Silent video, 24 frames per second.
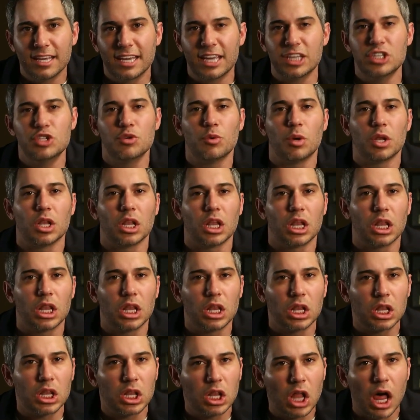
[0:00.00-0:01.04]
can do a
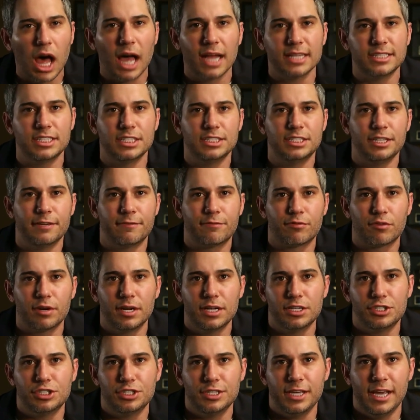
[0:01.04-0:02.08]
lot to
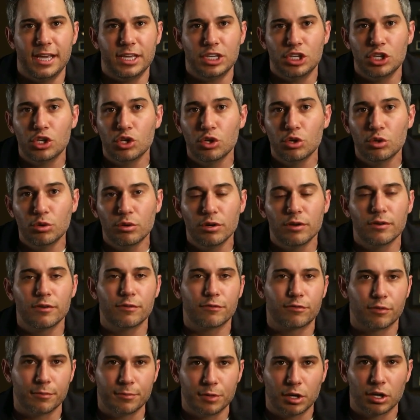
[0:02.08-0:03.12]
differentiate you
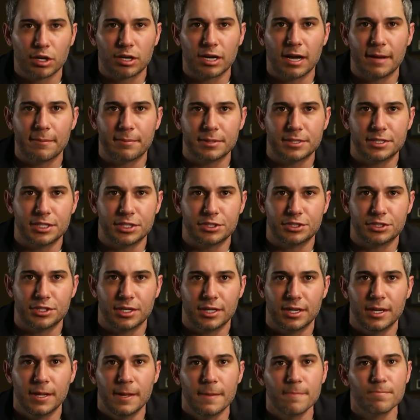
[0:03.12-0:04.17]
from your competition.